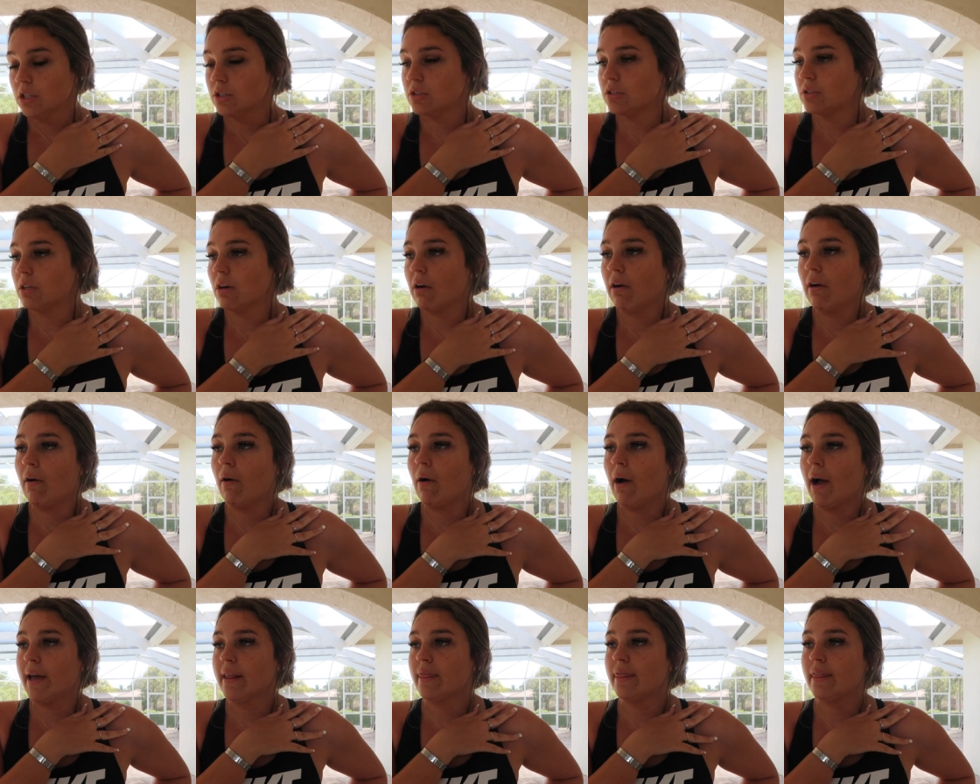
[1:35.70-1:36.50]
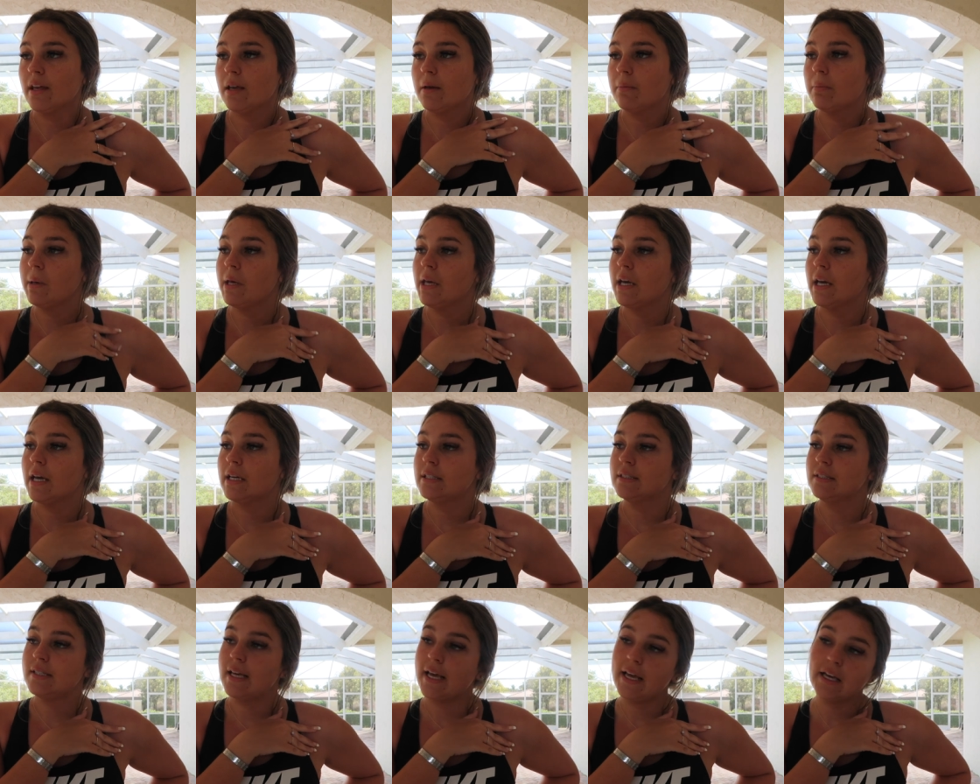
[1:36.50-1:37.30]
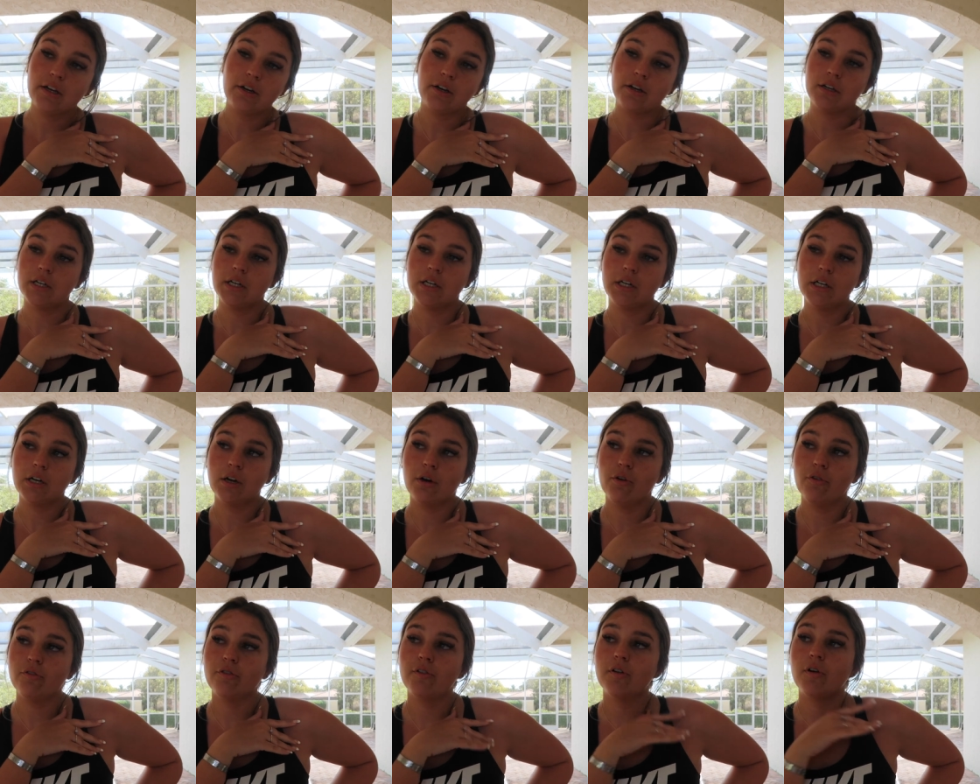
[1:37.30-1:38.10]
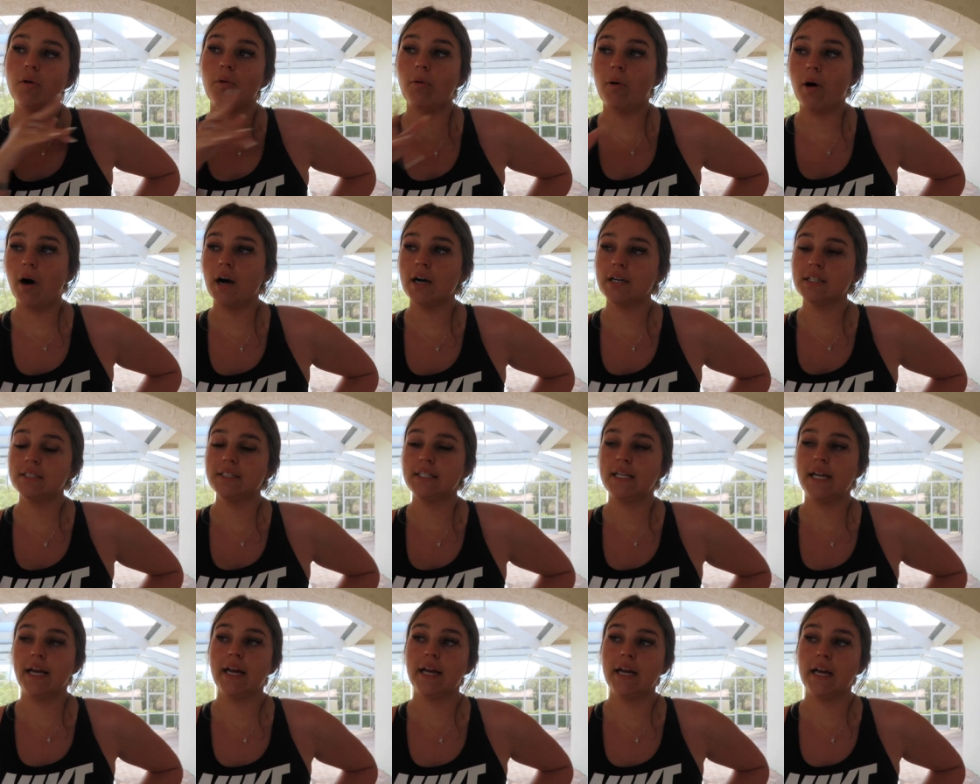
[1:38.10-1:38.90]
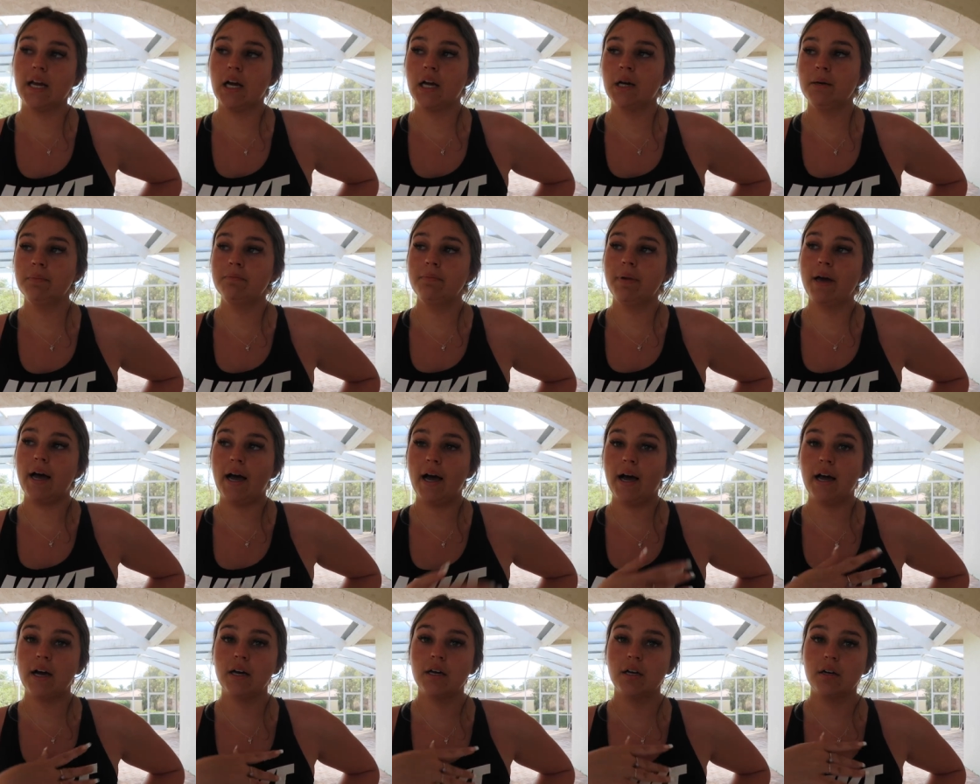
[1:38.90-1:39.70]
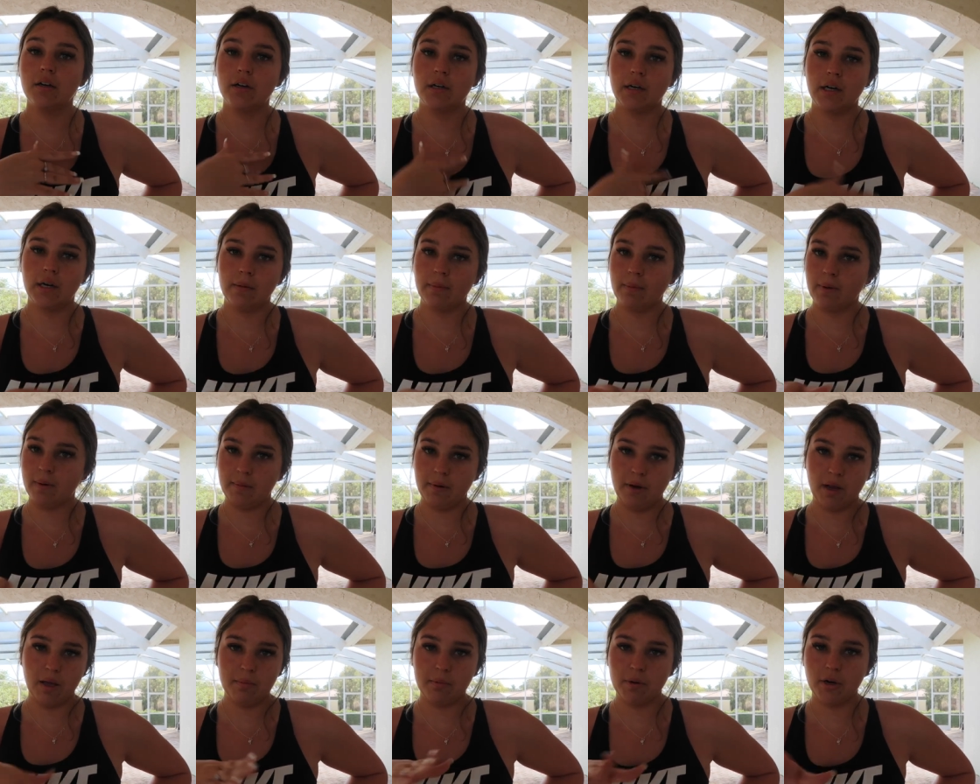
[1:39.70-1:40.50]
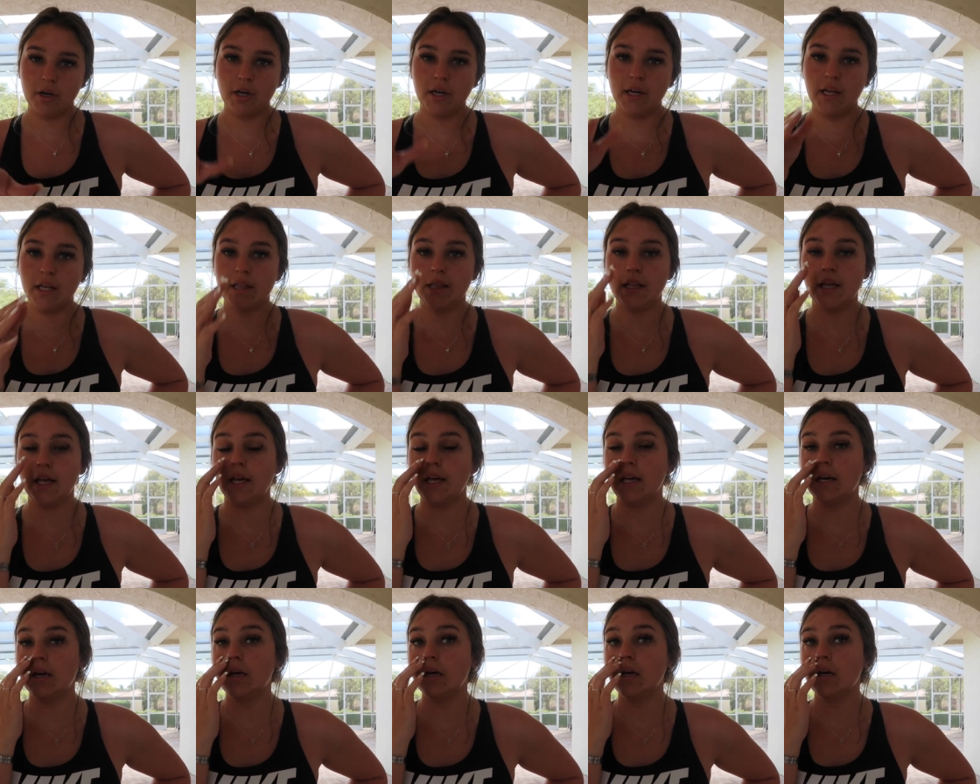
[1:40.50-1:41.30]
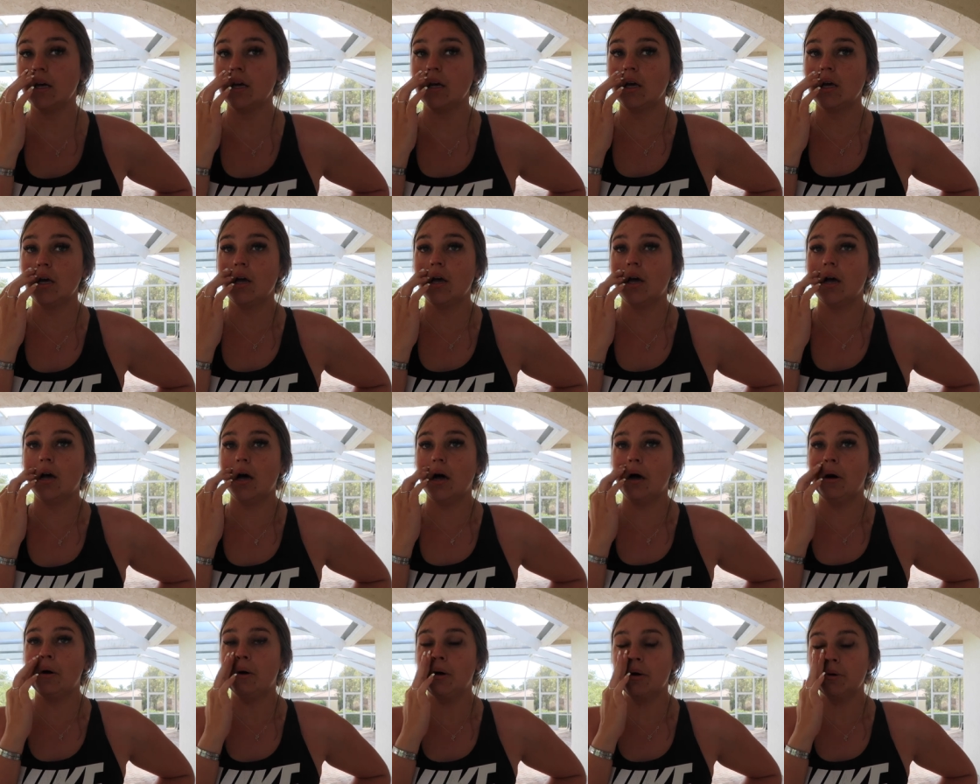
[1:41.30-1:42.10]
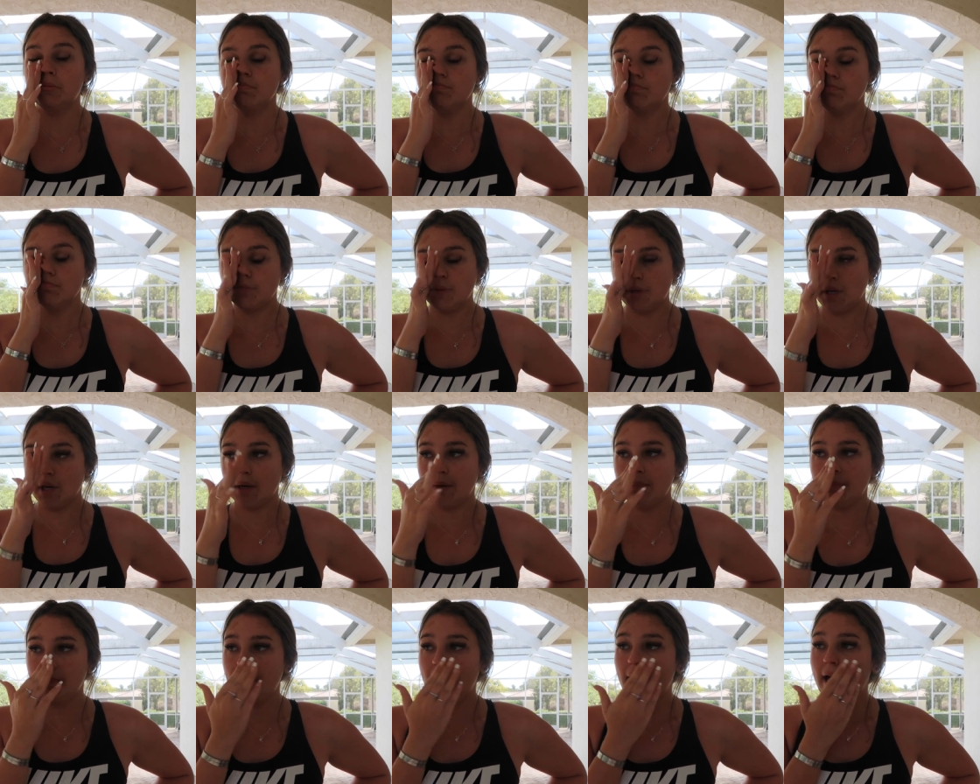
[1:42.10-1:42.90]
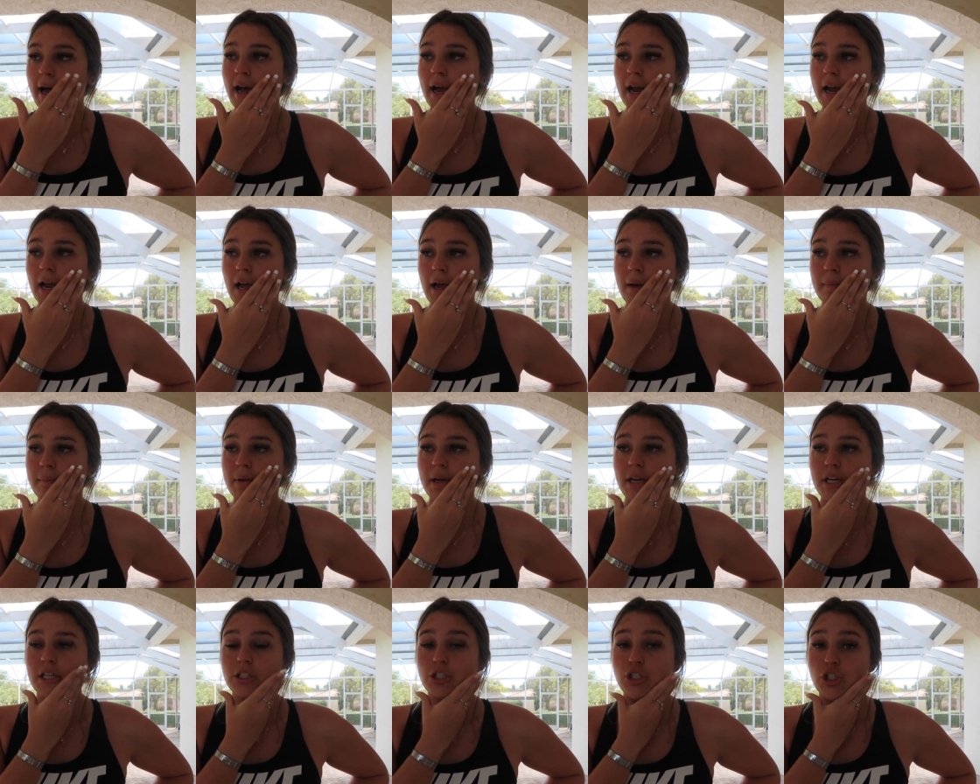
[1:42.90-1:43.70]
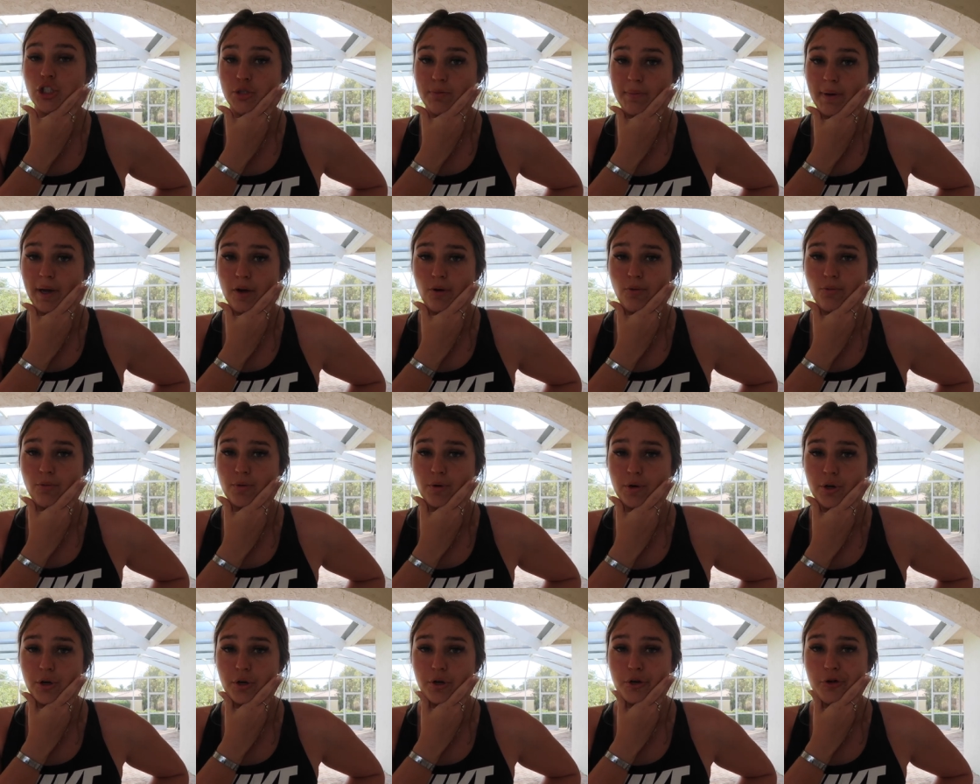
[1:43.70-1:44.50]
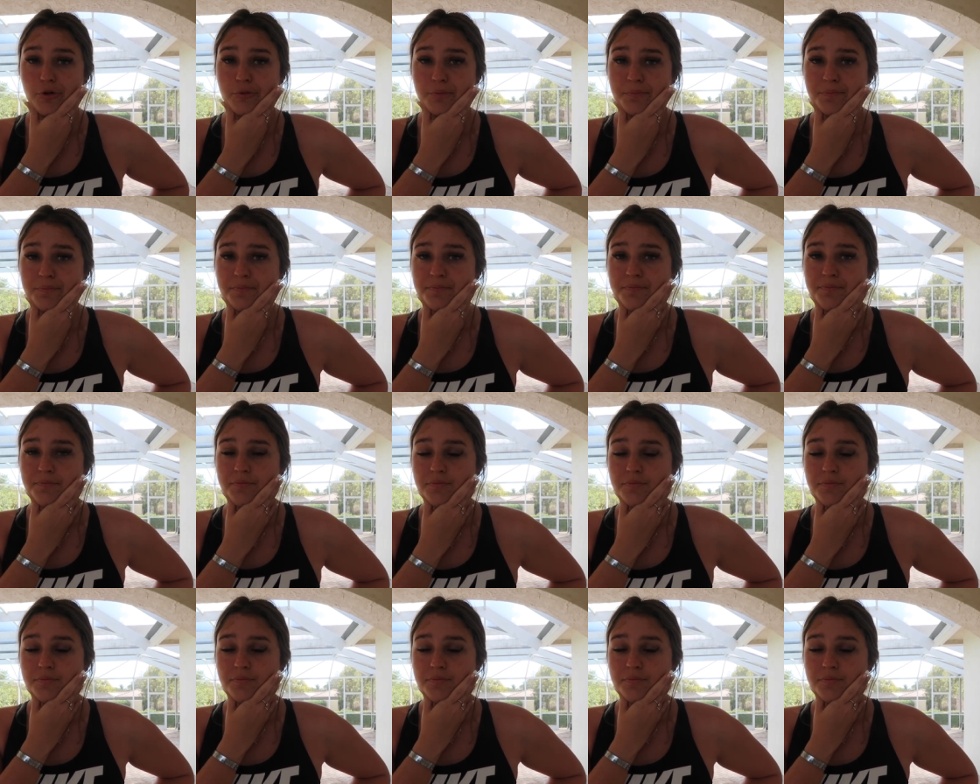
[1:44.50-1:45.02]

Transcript: So I think me and Tank are gonna go for a walk tonight, come back around my neighborhood, and then um, come back. I'm gonna do my room,